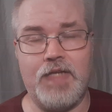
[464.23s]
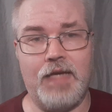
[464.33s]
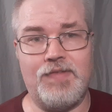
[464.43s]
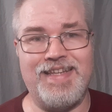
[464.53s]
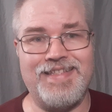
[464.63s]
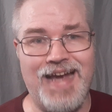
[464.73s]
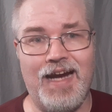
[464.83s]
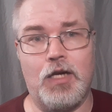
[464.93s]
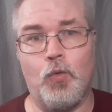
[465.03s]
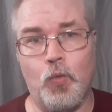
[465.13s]
to have the
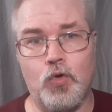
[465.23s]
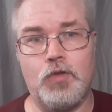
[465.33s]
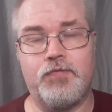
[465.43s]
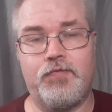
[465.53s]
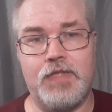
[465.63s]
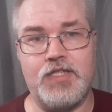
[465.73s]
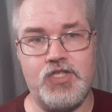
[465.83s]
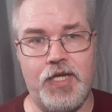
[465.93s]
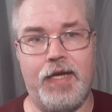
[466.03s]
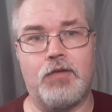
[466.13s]
entire world
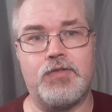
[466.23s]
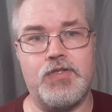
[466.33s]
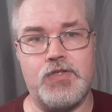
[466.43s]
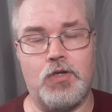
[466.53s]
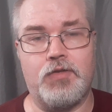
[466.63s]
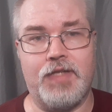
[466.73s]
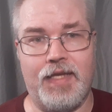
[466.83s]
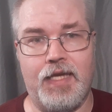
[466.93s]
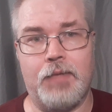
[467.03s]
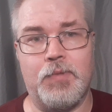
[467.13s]
fleshed out to start the
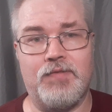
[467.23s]
game.